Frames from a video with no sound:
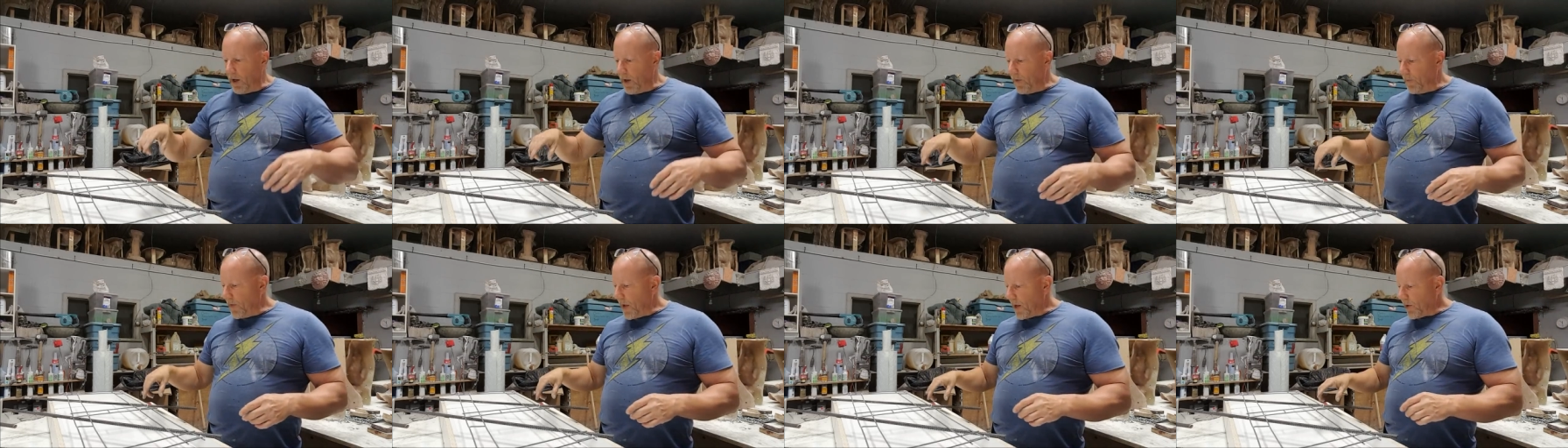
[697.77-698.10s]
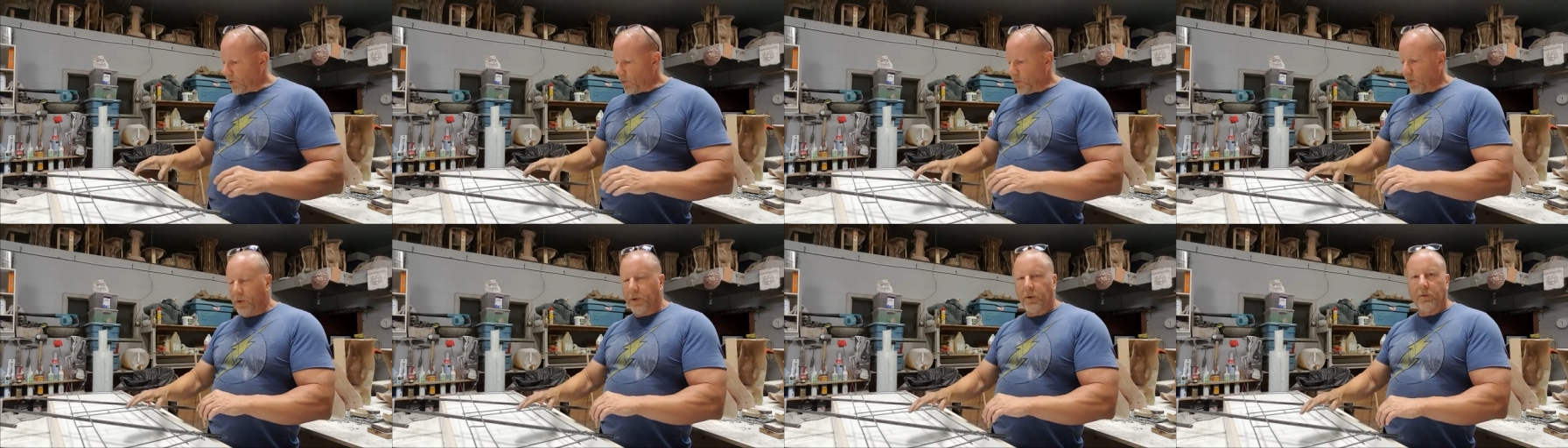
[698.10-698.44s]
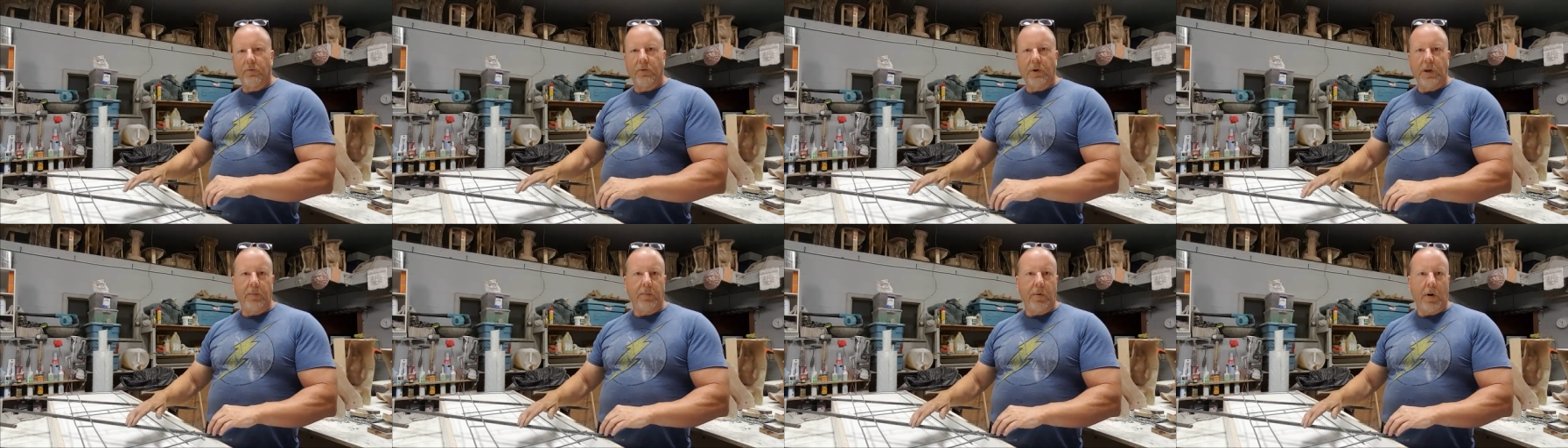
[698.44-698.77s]
And that's what
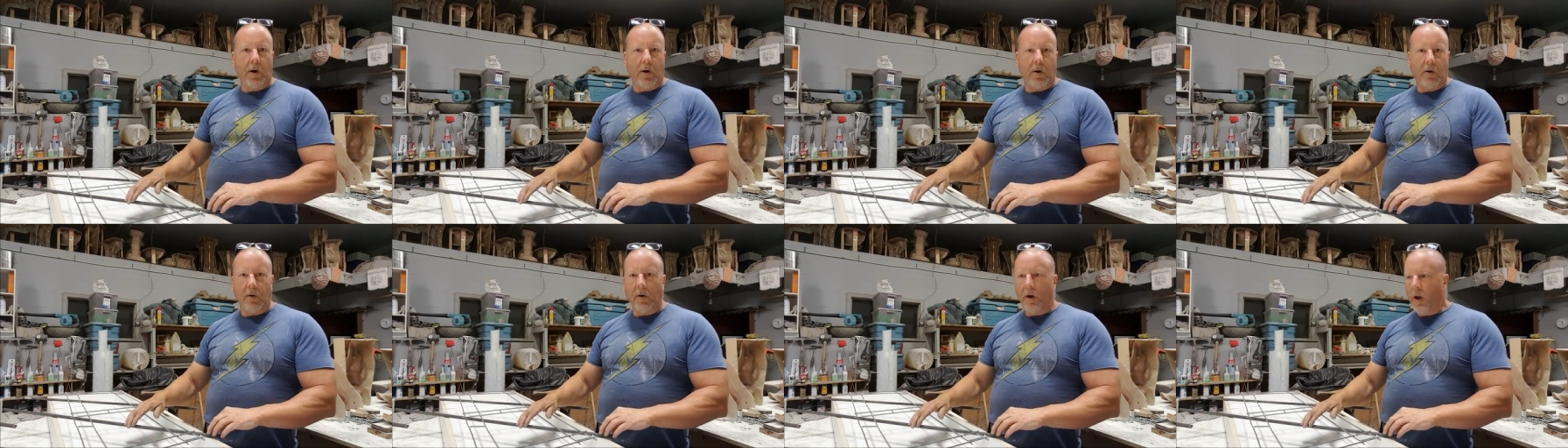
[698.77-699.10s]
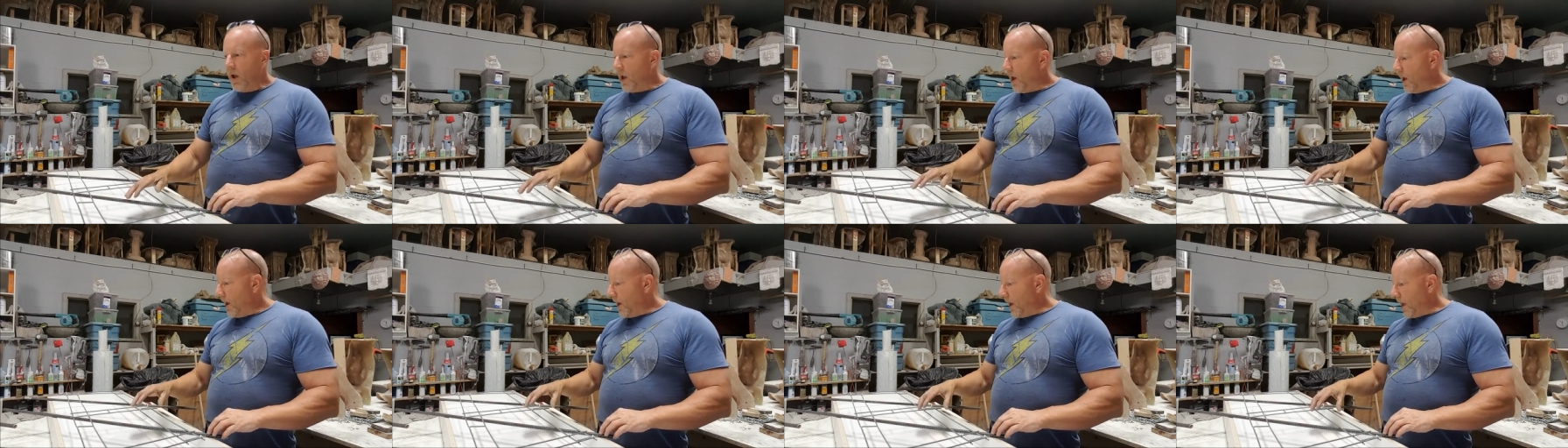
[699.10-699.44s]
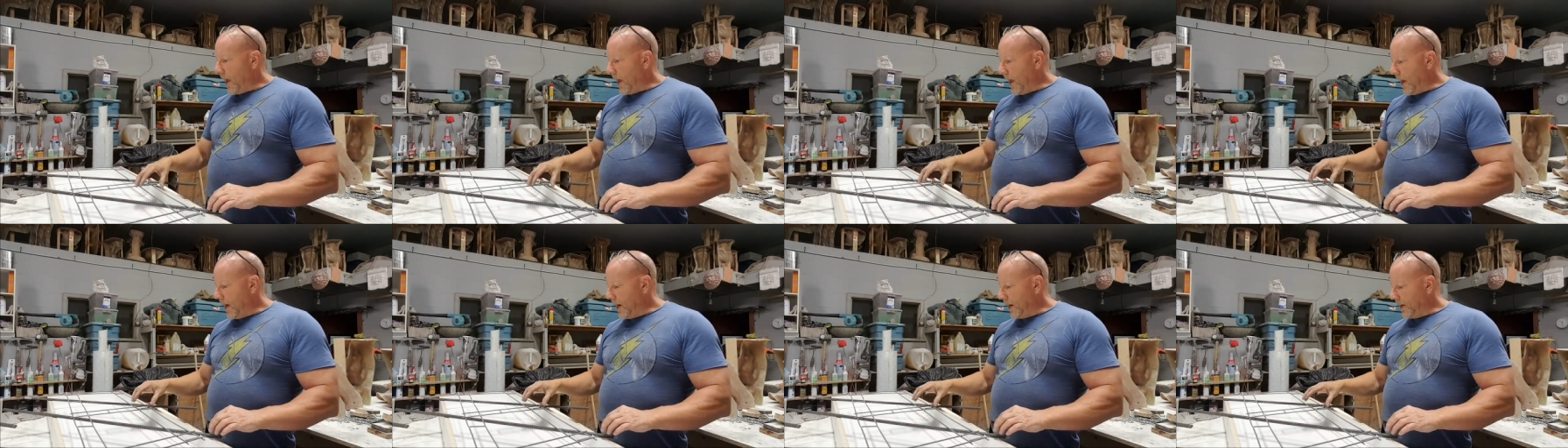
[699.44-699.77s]
the rebar
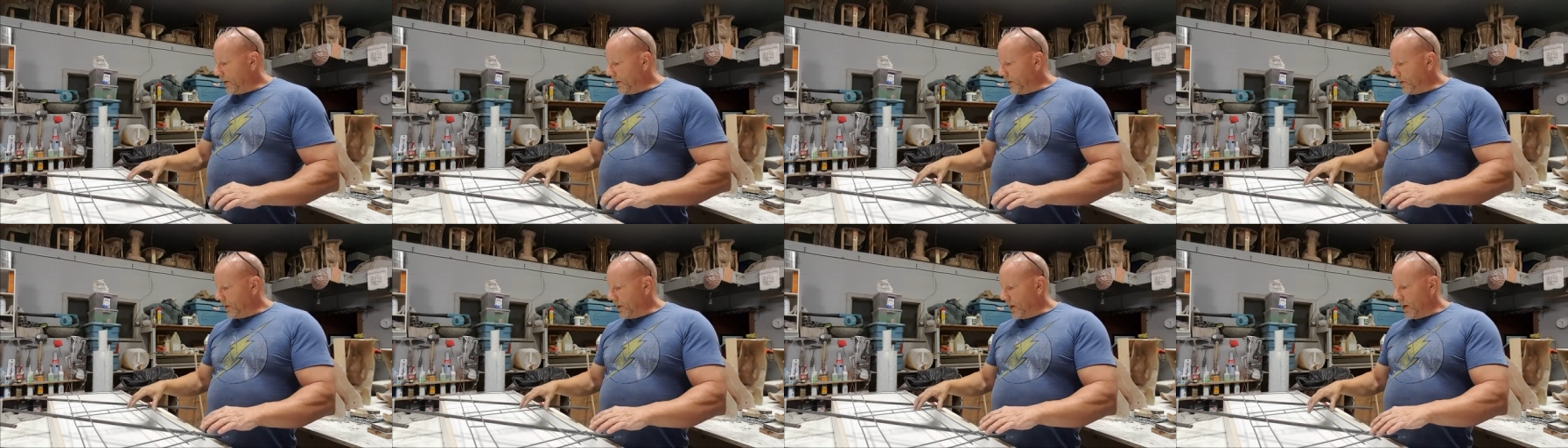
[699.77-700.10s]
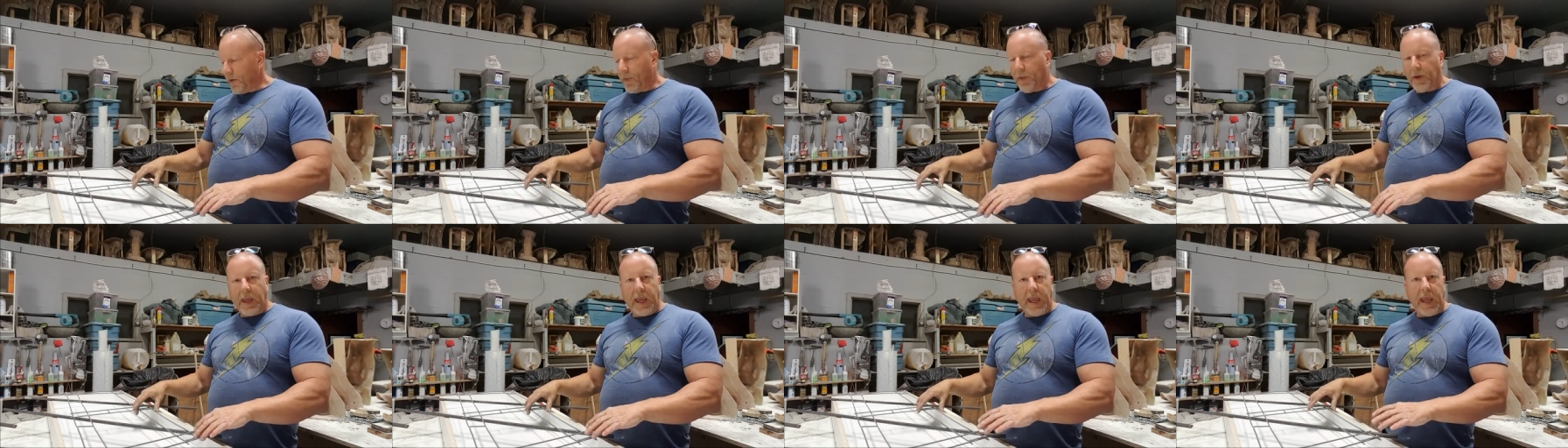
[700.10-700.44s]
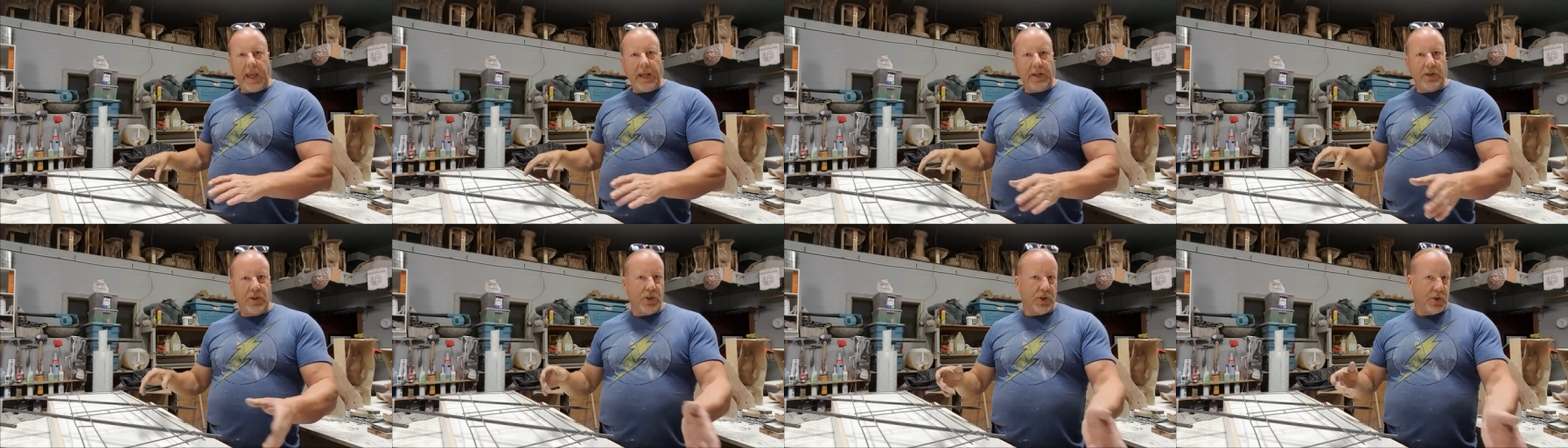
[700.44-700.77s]
and the
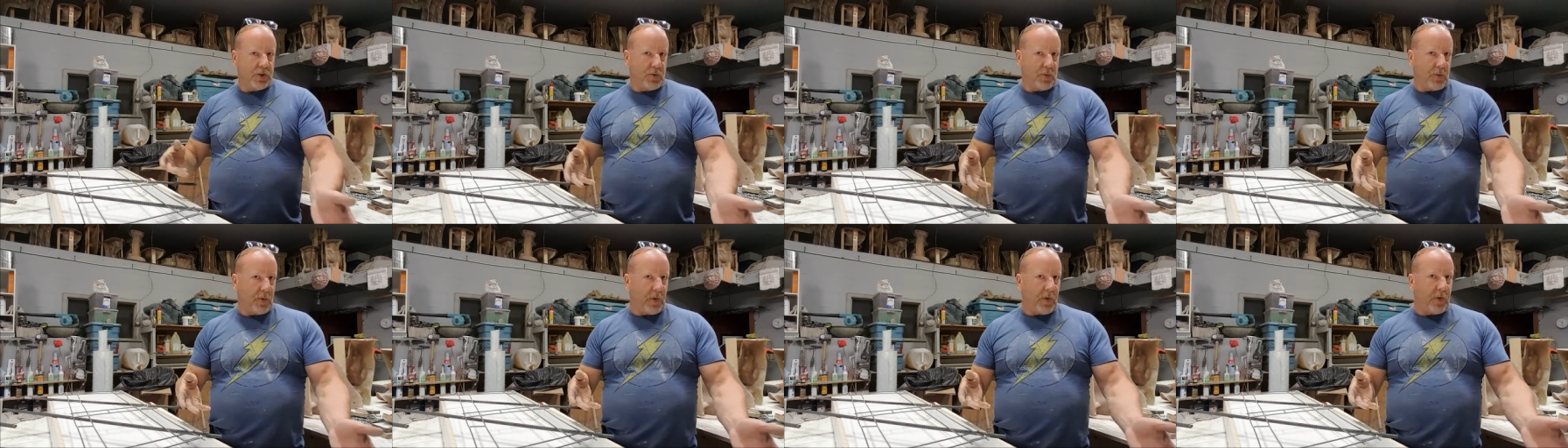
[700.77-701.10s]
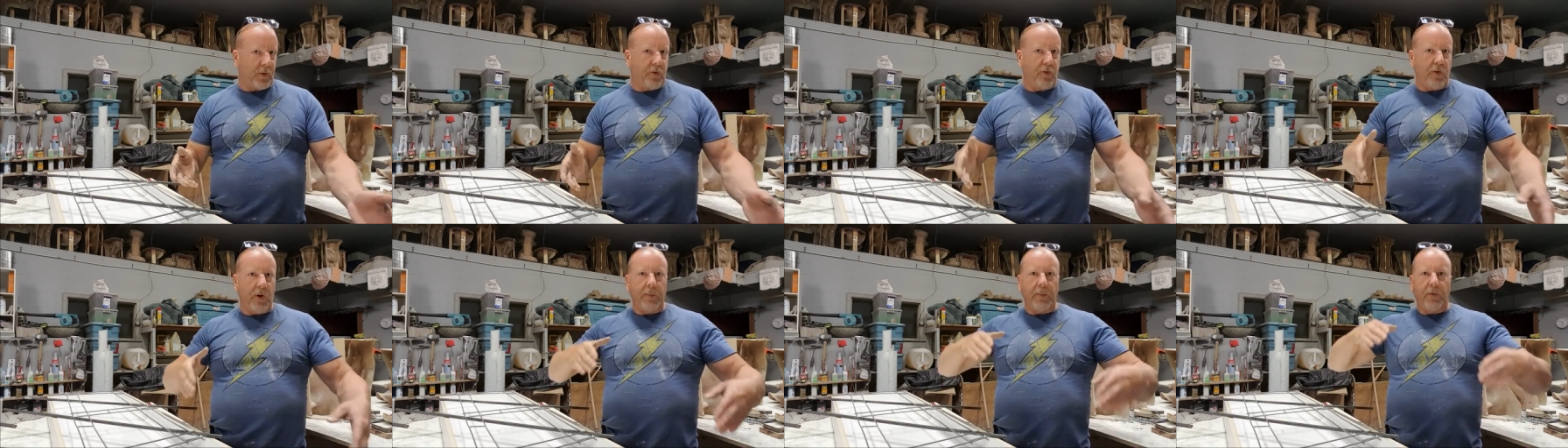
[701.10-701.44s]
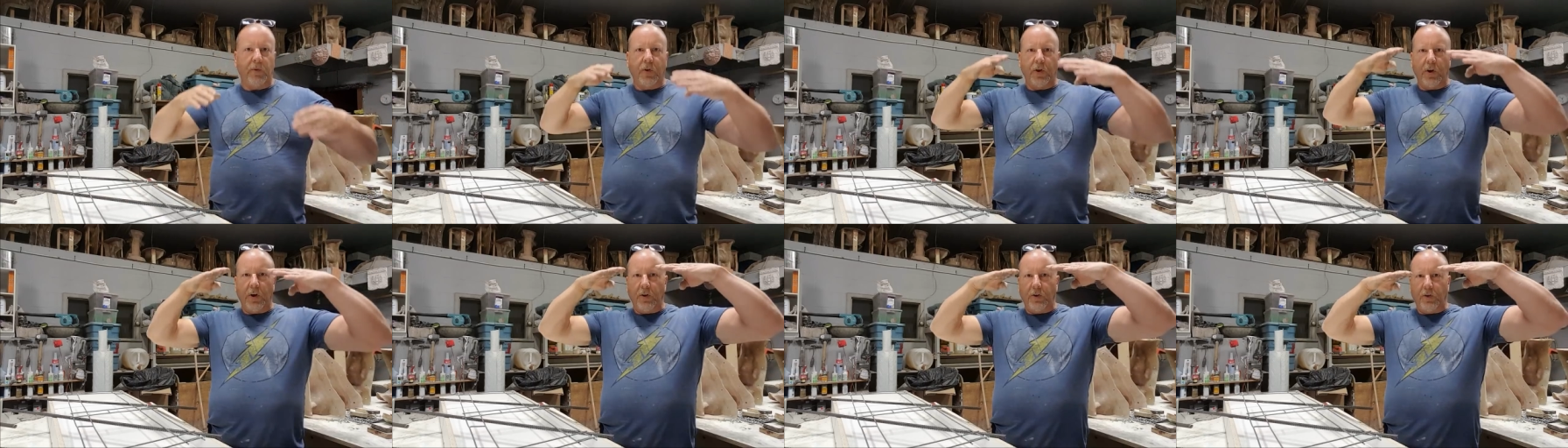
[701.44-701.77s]
cages or the
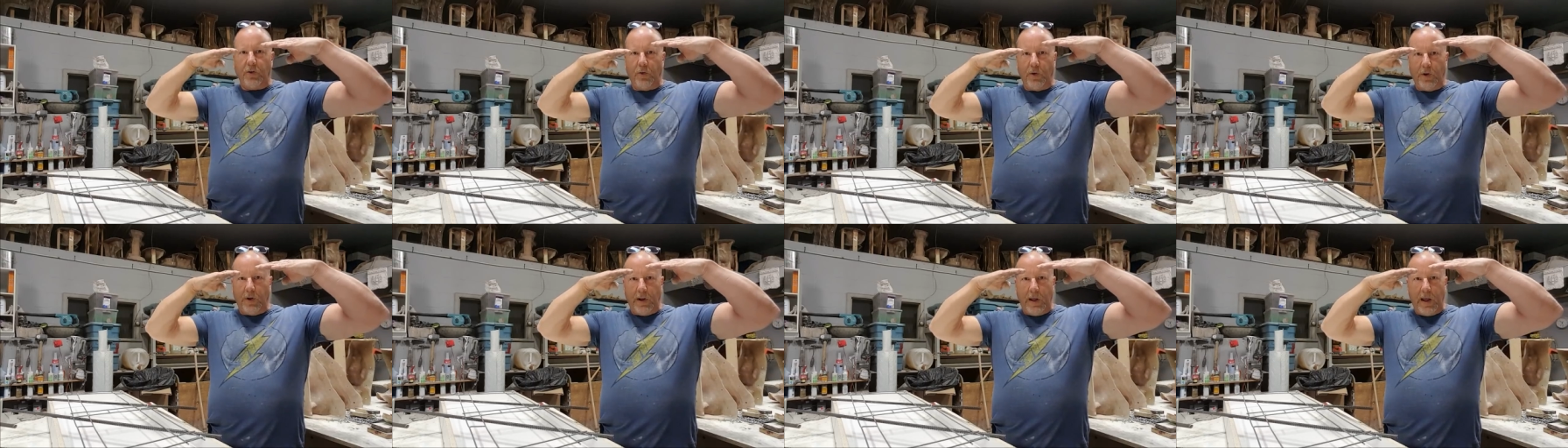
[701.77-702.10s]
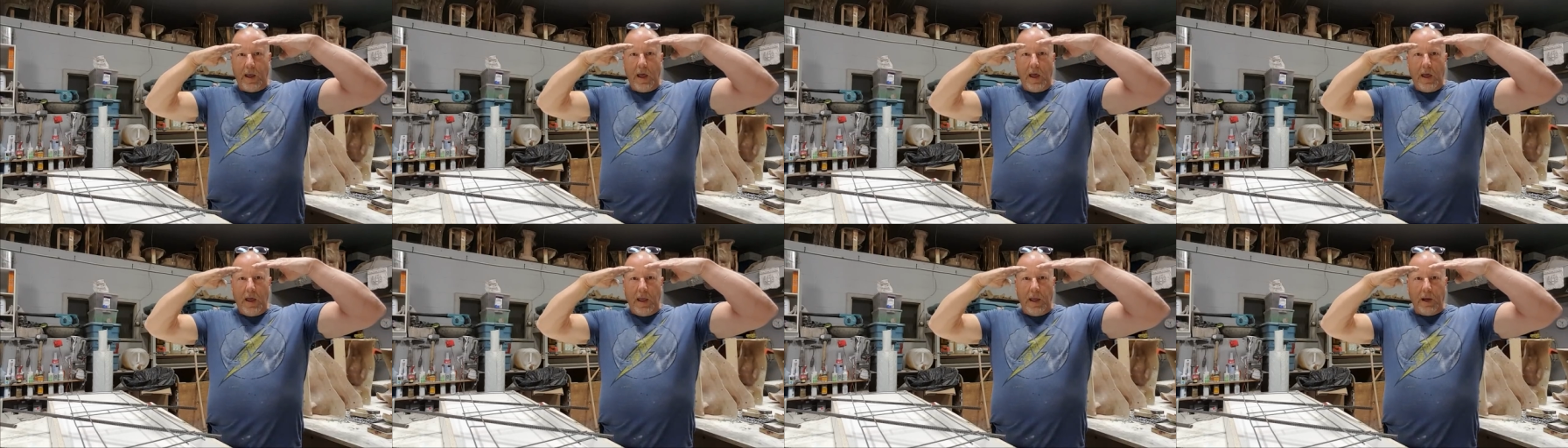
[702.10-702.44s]
scrim is gonna do.